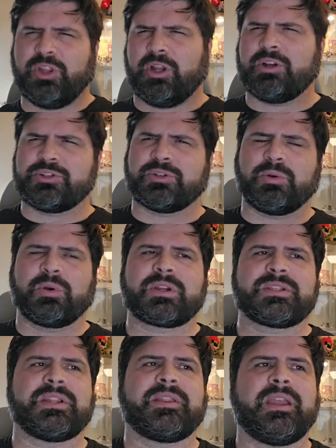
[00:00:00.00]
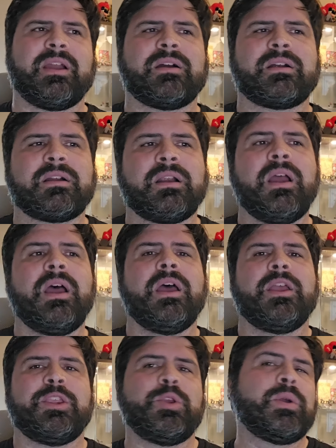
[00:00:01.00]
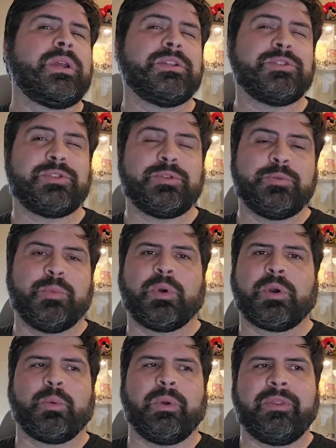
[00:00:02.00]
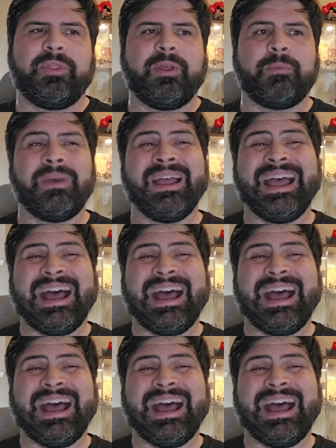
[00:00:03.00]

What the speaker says: larger orcs that they are. You can do more with them.